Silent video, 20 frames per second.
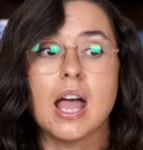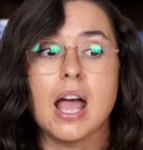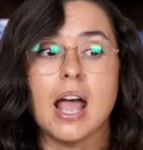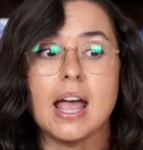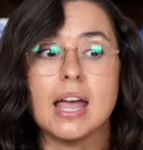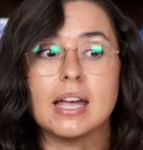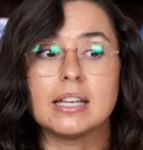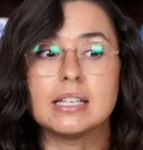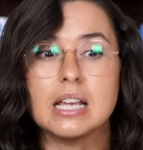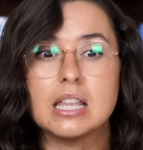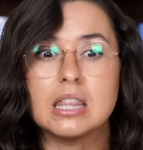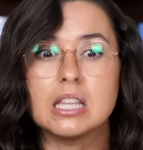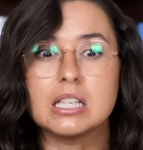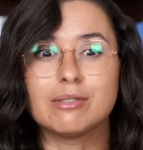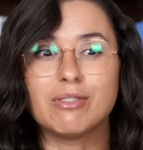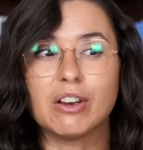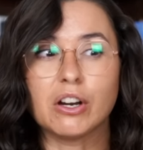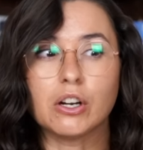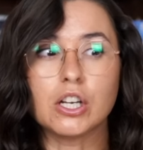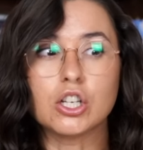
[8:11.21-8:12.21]
and in this
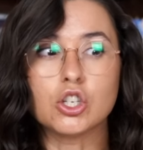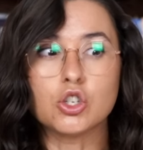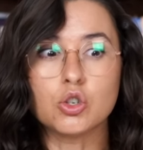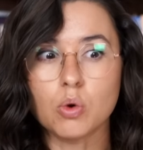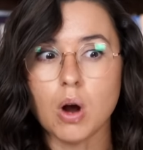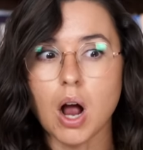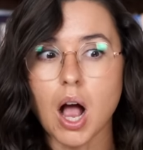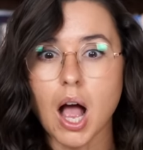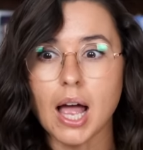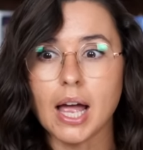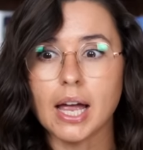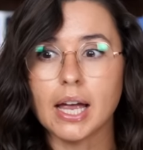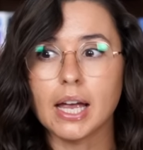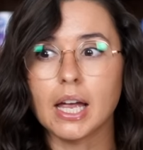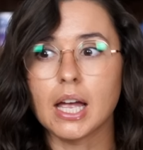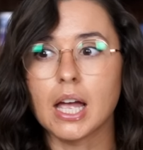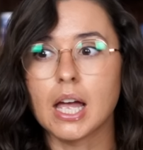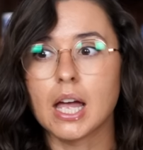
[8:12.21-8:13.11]
very dry,